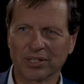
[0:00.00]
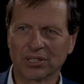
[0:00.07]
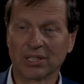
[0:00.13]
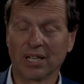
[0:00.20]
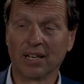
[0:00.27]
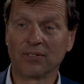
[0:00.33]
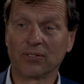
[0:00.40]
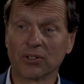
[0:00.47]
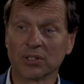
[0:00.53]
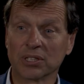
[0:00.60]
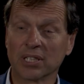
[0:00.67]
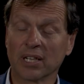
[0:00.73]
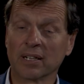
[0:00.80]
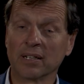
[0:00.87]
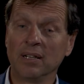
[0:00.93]
aside for a
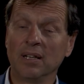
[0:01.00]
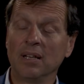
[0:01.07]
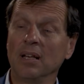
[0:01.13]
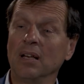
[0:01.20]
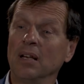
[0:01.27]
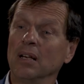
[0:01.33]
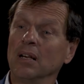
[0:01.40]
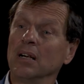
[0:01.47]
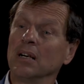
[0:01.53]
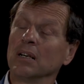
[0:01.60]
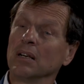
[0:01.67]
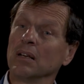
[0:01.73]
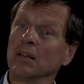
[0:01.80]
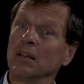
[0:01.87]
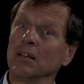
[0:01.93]
sec.
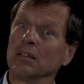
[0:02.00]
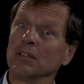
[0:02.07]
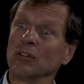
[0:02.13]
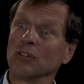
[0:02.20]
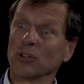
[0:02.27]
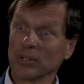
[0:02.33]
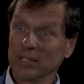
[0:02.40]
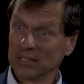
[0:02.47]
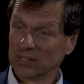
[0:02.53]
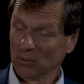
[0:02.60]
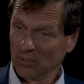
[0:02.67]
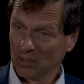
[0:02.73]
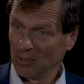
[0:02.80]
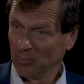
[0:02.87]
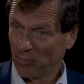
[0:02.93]
There is a
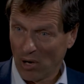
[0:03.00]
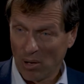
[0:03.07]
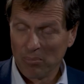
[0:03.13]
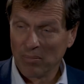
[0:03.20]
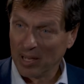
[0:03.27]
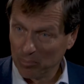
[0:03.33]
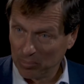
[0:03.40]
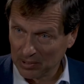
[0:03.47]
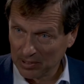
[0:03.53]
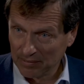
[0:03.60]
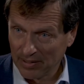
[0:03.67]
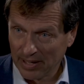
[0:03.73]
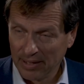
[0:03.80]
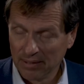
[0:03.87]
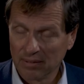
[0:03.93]
problem, I believe
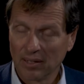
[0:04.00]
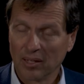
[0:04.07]
that.